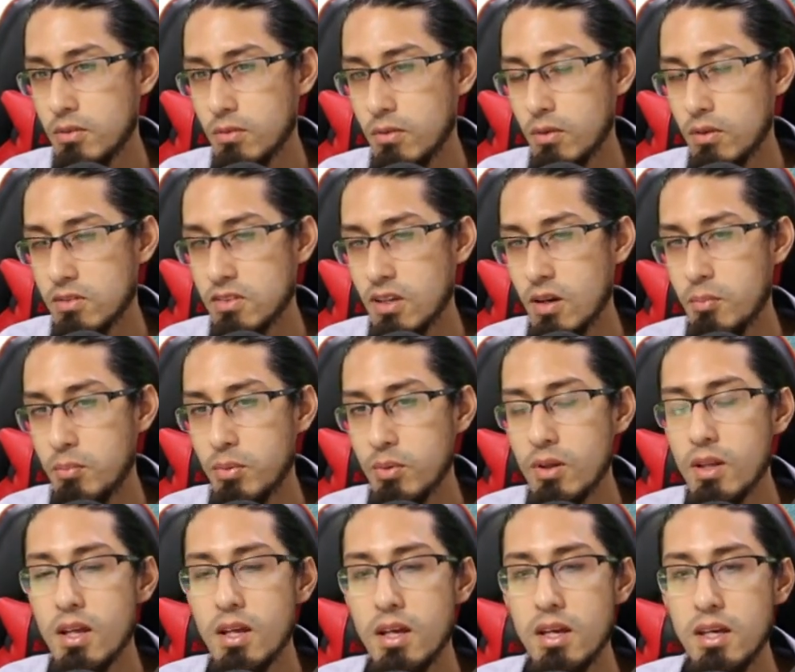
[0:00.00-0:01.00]
For
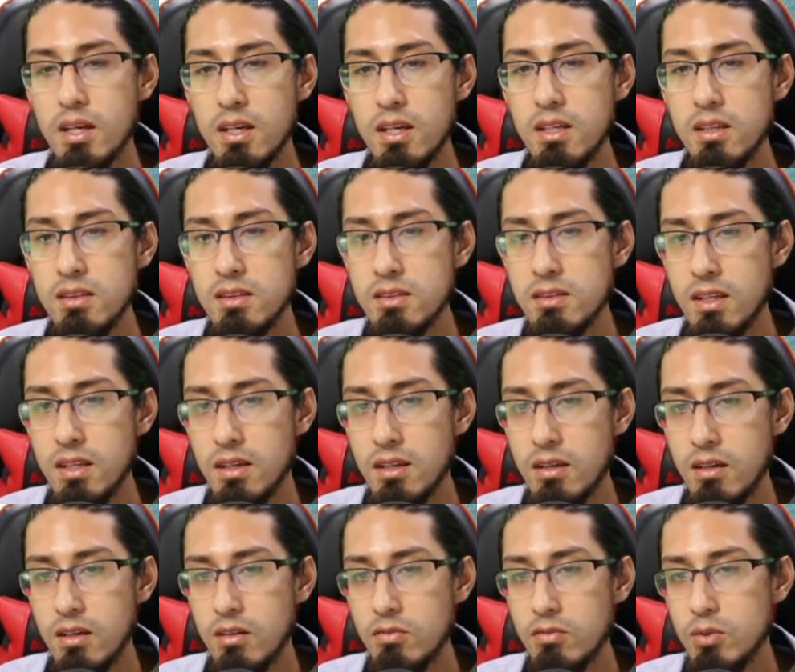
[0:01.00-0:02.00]
example,
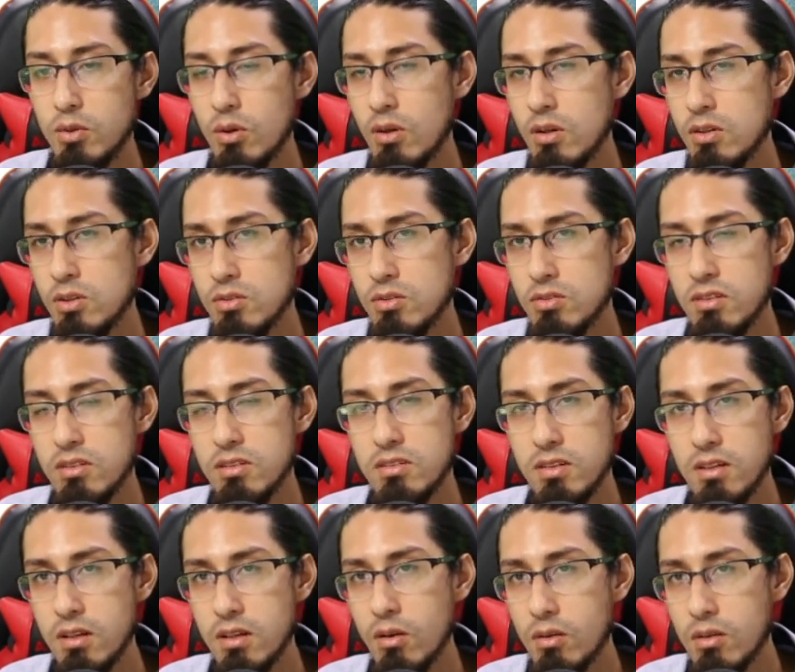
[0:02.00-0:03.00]
if you are using
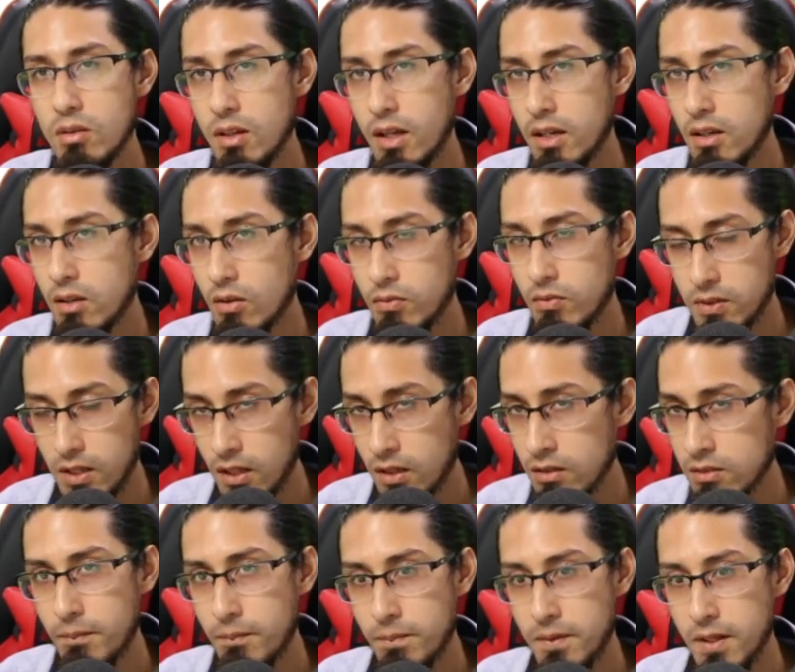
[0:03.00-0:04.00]
single line of
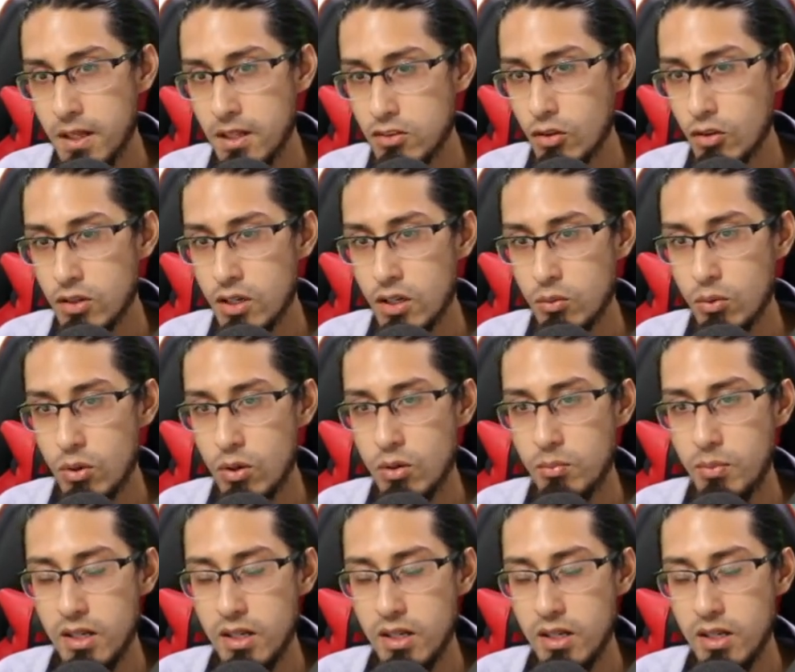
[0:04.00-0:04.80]
text, it's gonna work.